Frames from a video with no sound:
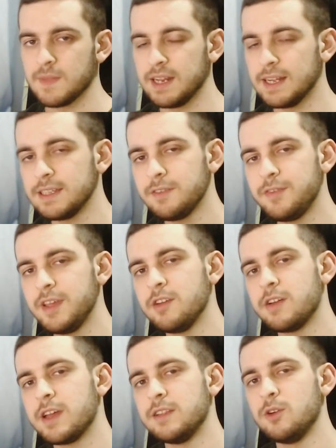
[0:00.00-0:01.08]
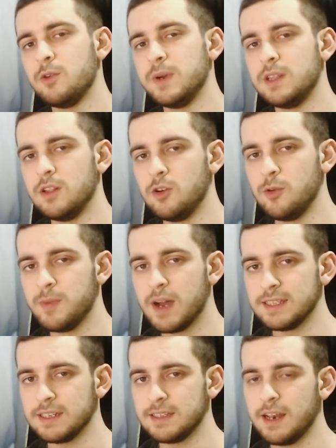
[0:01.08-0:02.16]
Another thing you can do with lube,
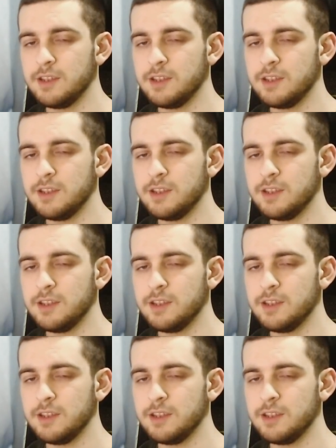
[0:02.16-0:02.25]
other than